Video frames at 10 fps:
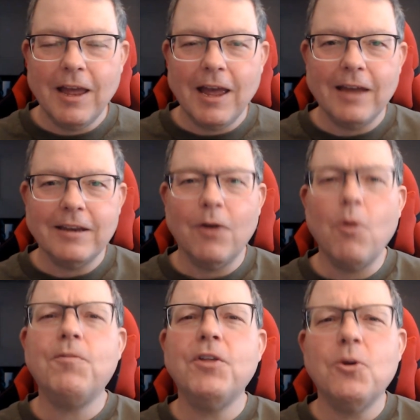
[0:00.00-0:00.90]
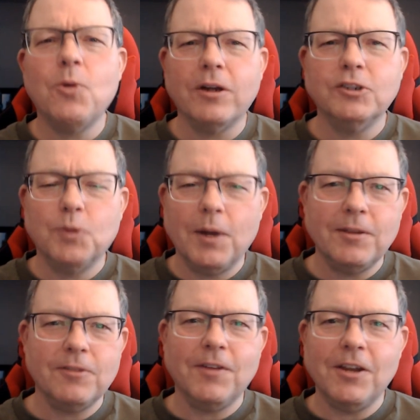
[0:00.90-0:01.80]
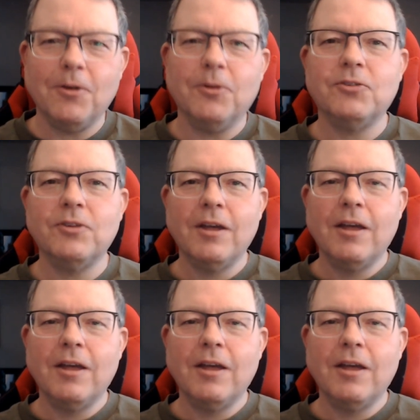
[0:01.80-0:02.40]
And hopefully you are enjoying these videos.